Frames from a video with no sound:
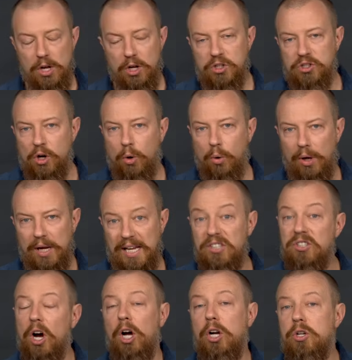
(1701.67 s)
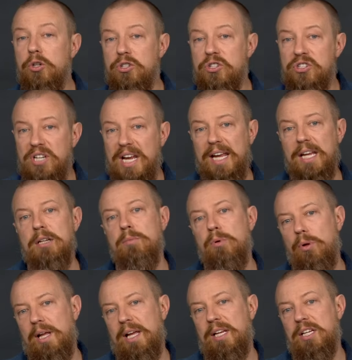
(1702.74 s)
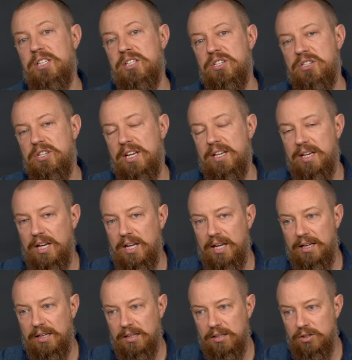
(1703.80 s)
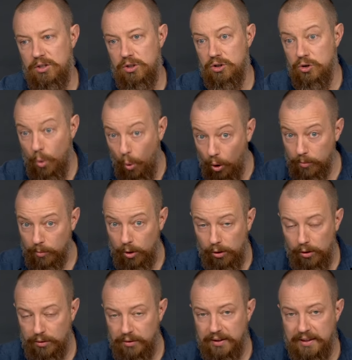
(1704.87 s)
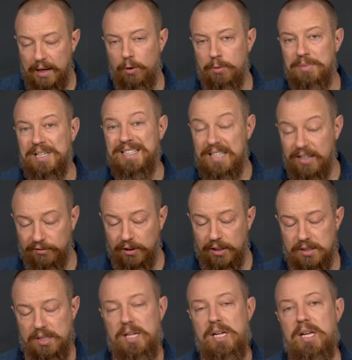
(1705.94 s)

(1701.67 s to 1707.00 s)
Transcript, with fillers: So it's understandable and, ex and, and normal that they would be different.